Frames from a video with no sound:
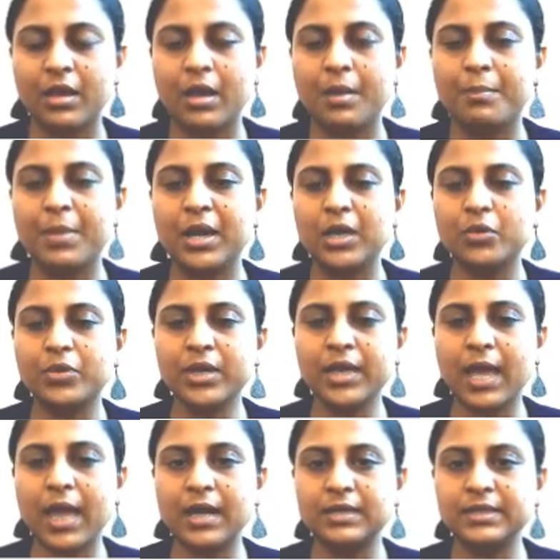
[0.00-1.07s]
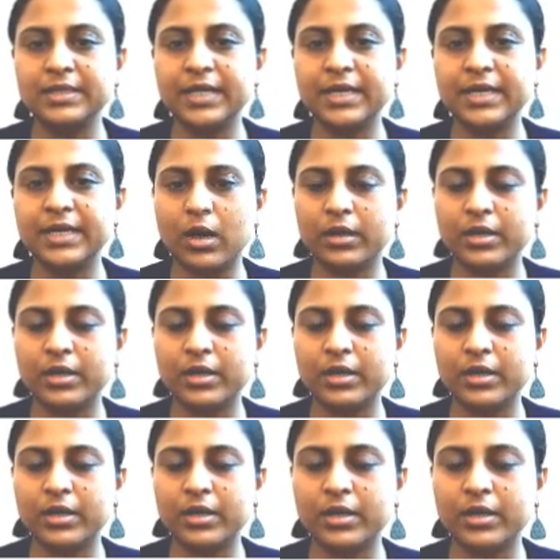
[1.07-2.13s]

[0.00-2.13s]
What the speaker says: by looking at the advantages